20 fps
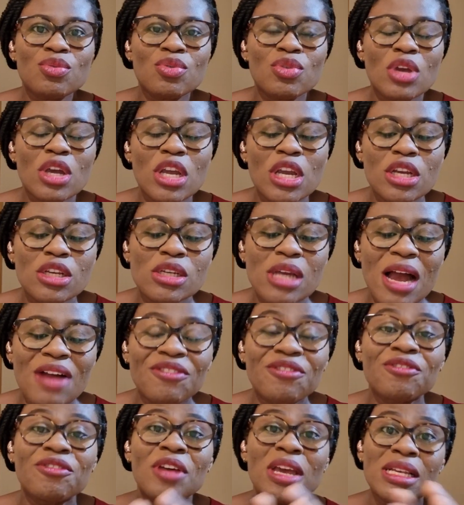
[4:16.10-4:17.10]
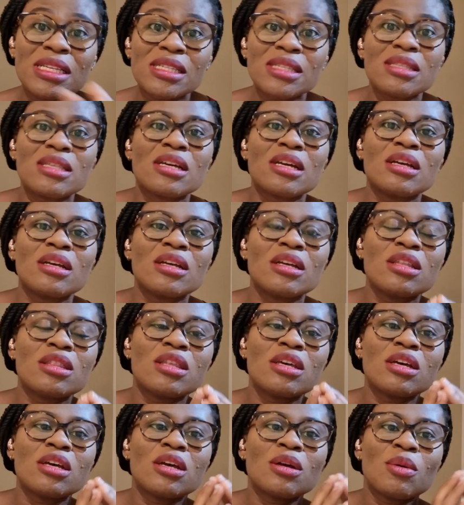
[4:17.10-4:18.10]
it affects
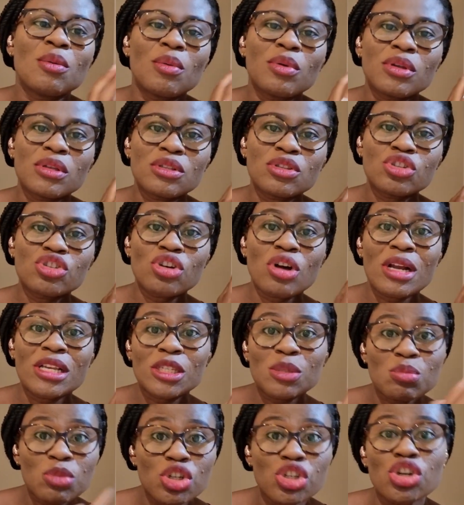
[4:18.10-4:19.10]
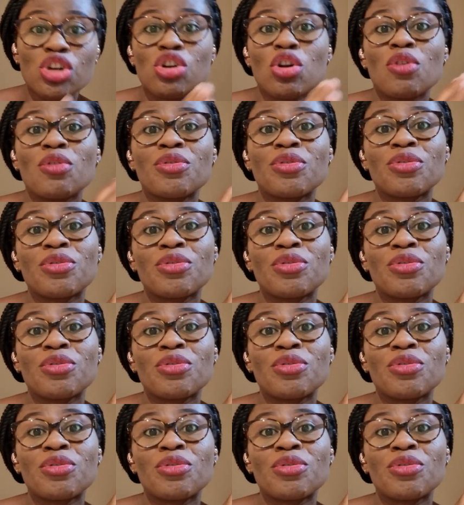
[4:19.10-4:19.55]
the transmission of